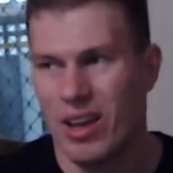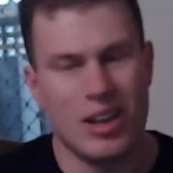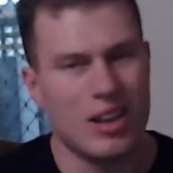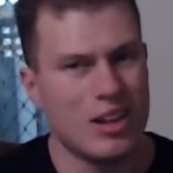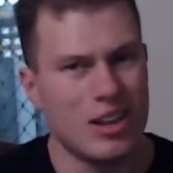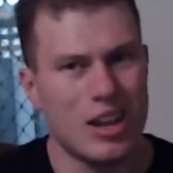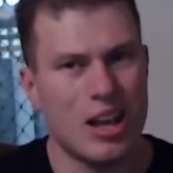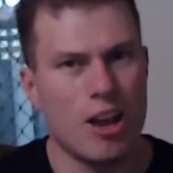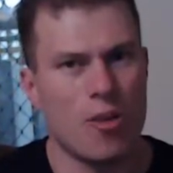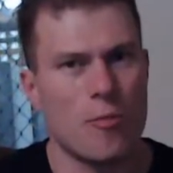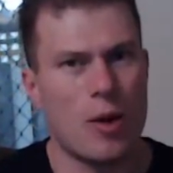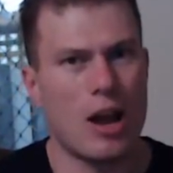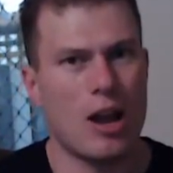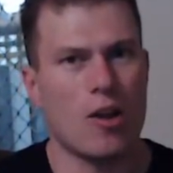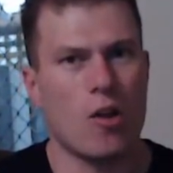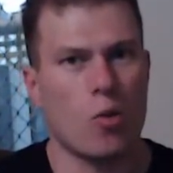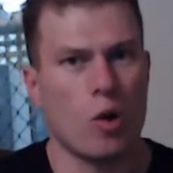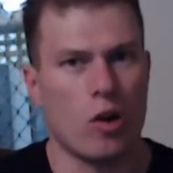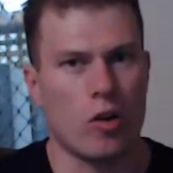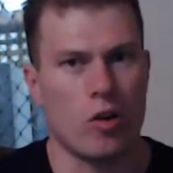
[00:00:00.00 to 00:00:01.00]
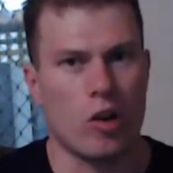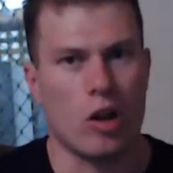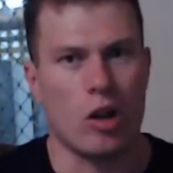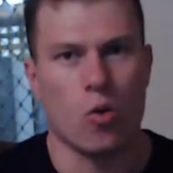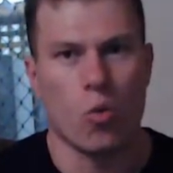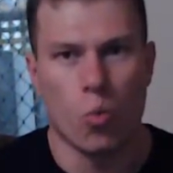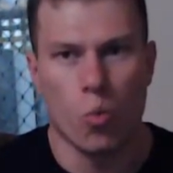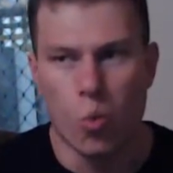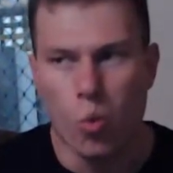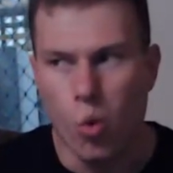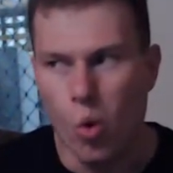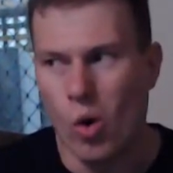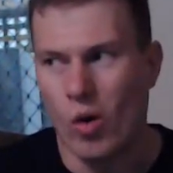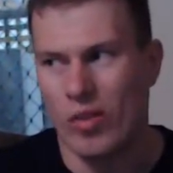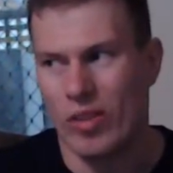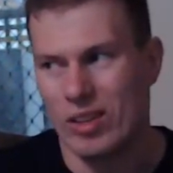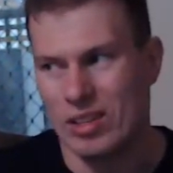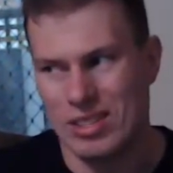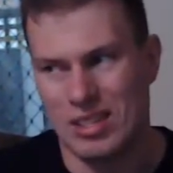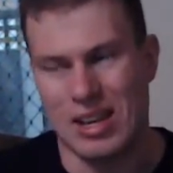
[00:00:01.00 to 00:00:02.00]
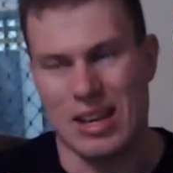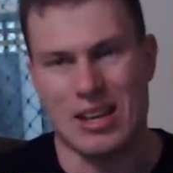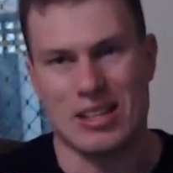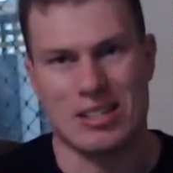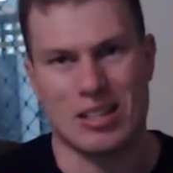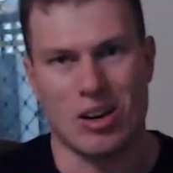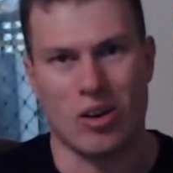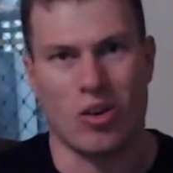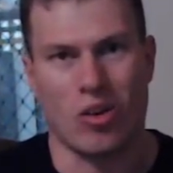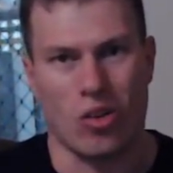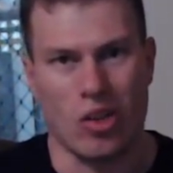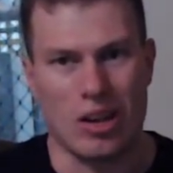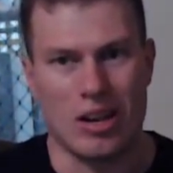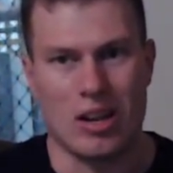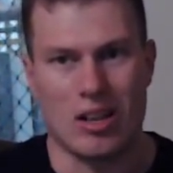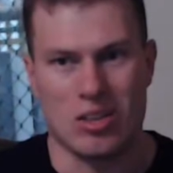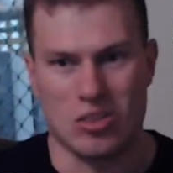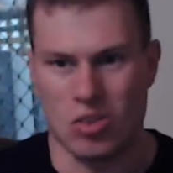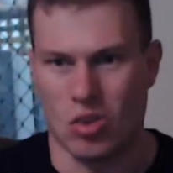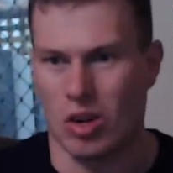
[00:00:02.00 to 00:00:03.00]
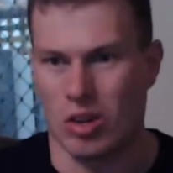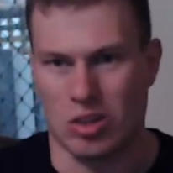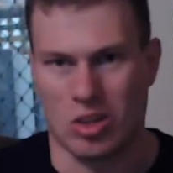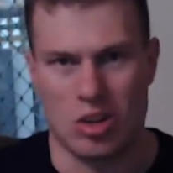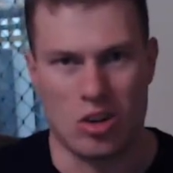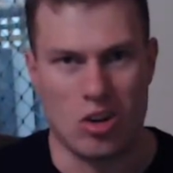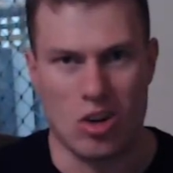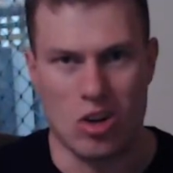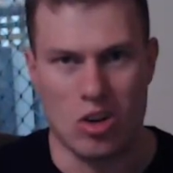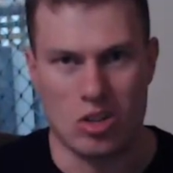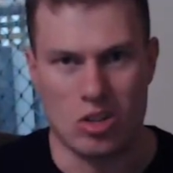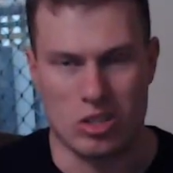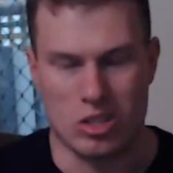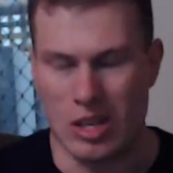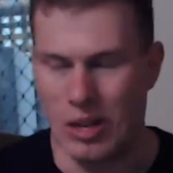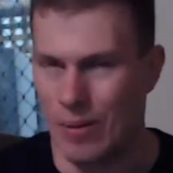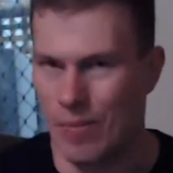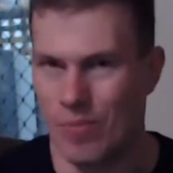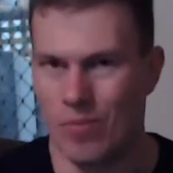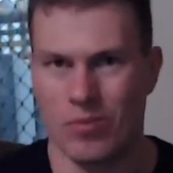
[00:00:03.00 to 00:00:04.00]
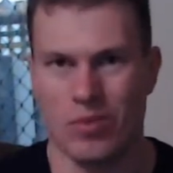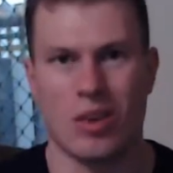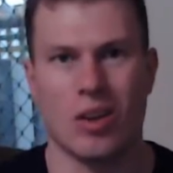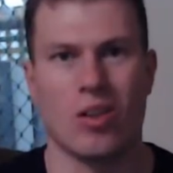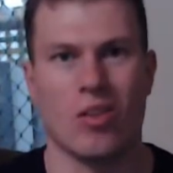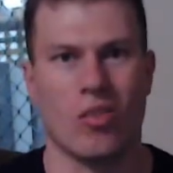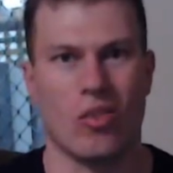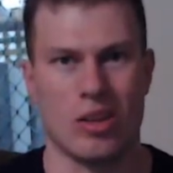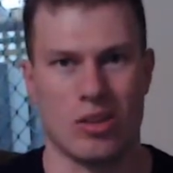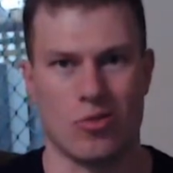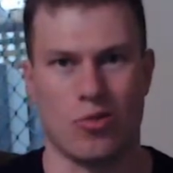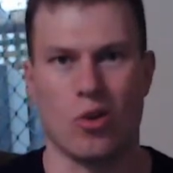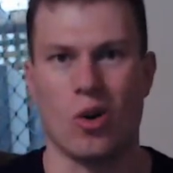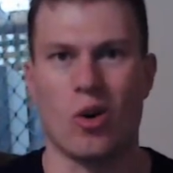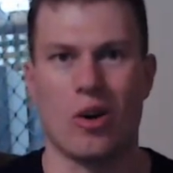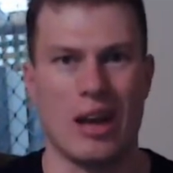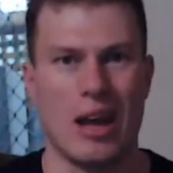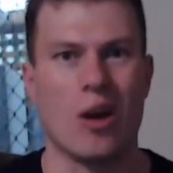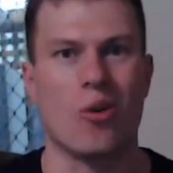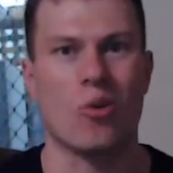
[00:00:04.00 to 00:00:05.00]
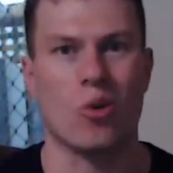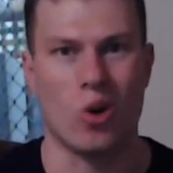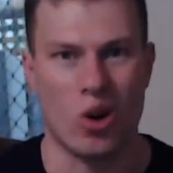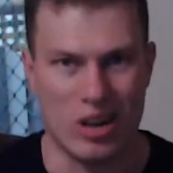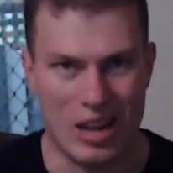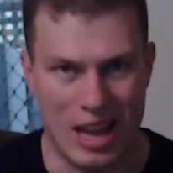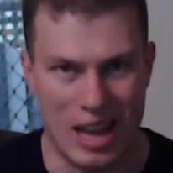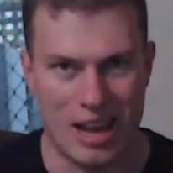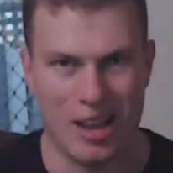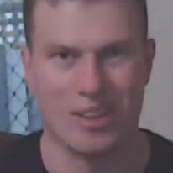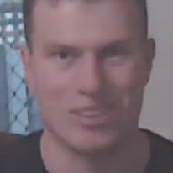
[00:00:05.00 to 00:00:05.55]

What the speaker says: Now, you may be wondering what the CSL Elite is like to use. Let's find out right now.